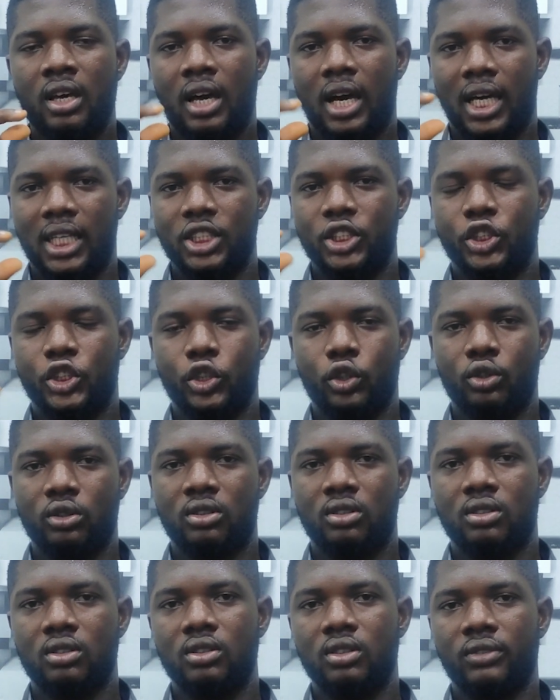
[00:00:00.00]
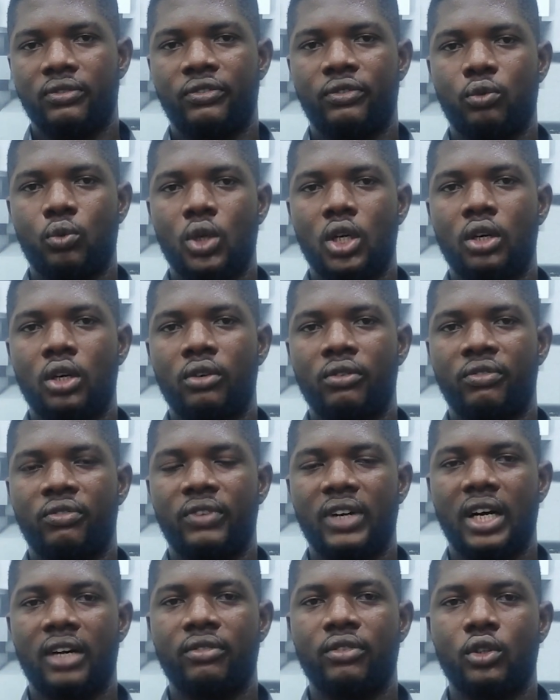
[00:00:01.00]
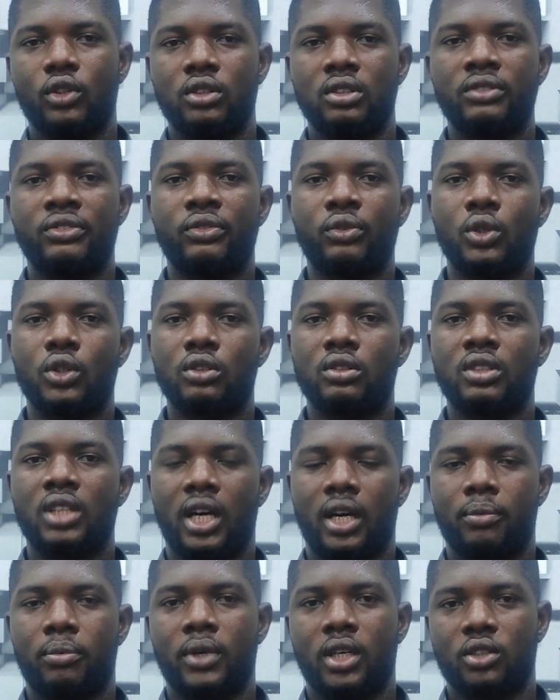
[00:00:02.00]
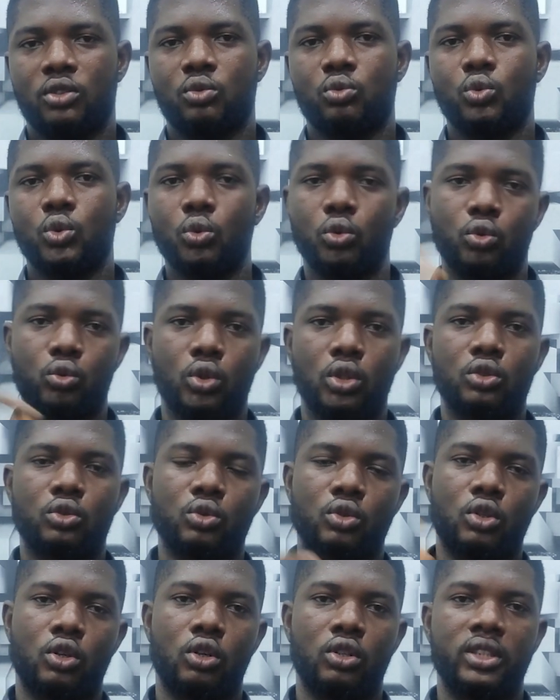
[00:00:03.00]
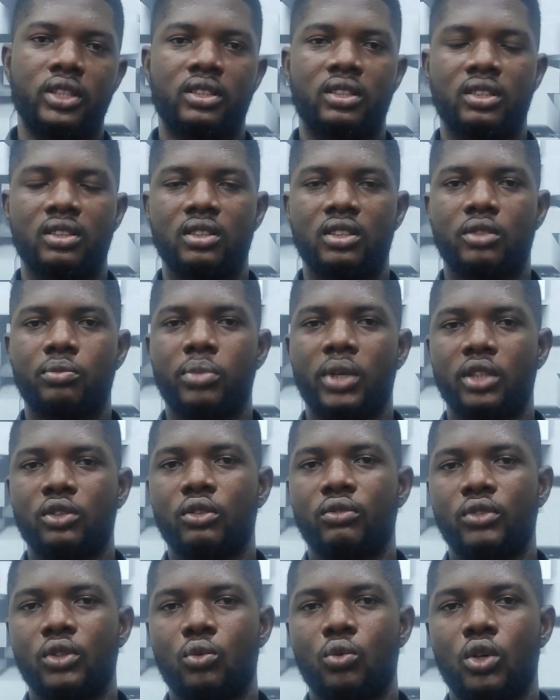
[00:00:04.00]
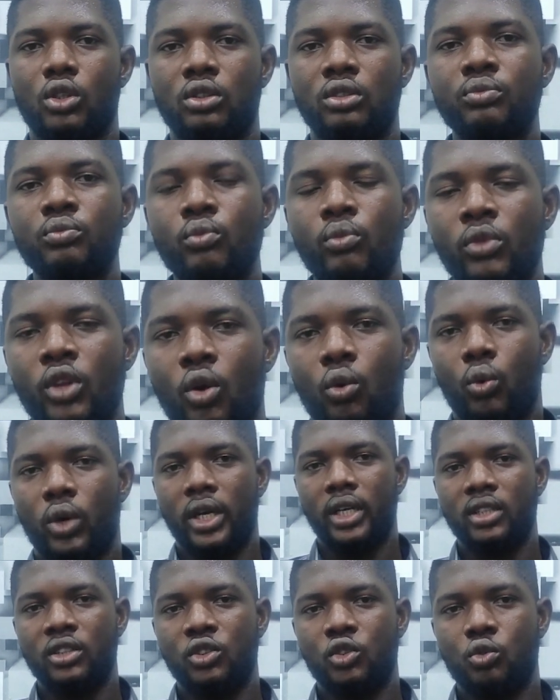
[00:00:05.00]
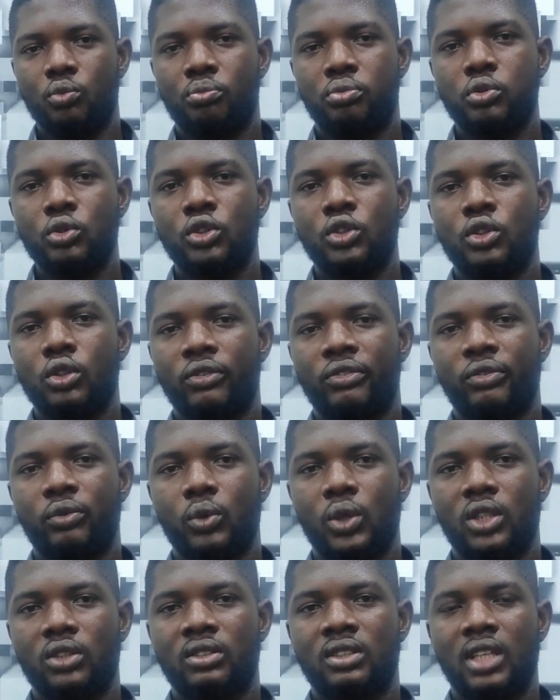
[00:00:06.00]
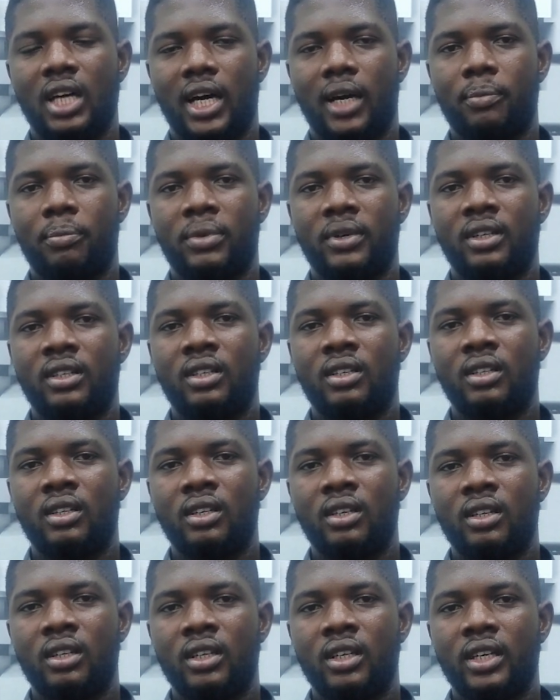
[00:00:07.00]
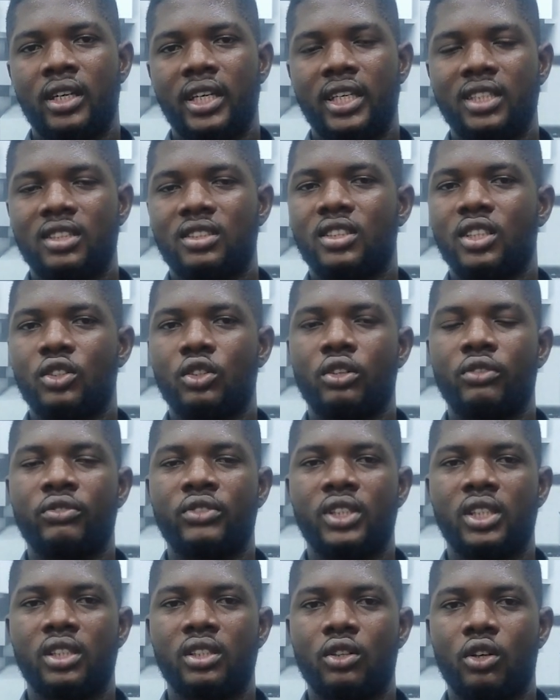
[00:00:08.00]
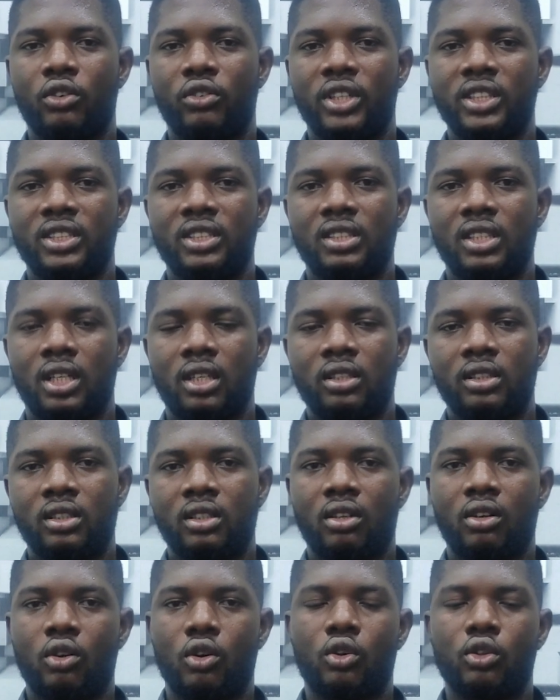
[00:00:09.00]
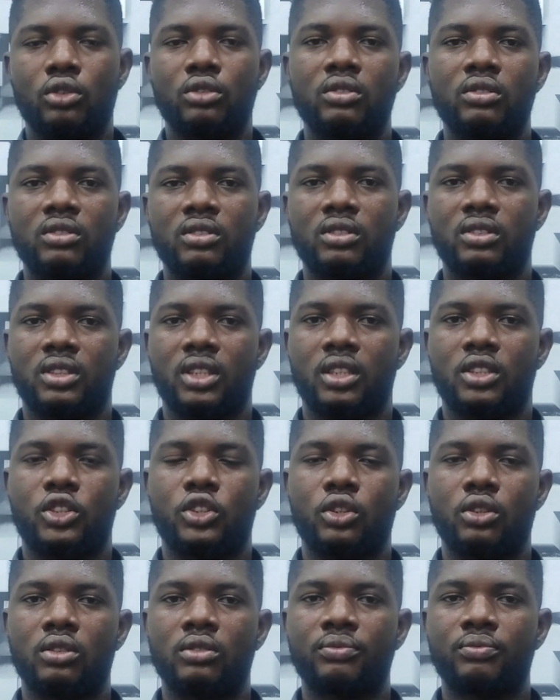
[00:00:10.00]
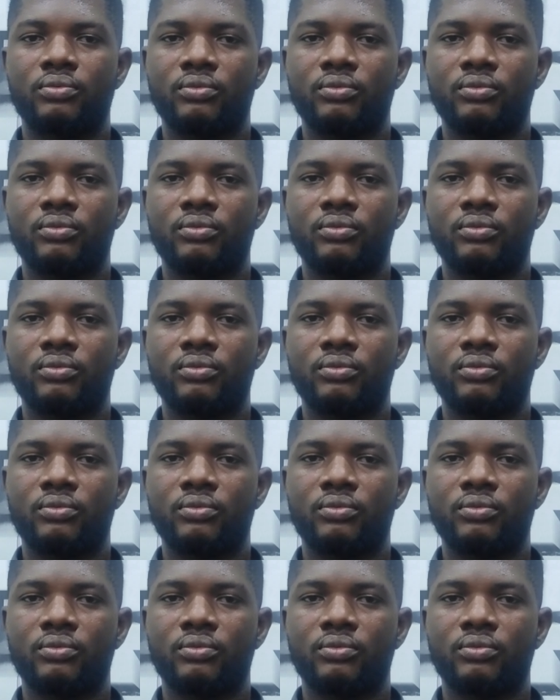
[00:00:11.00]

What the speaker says: adjust the fuel valve, or the fuel tap as we want to call it in this part of the world. When you put your fuel tap instead of the originally on section,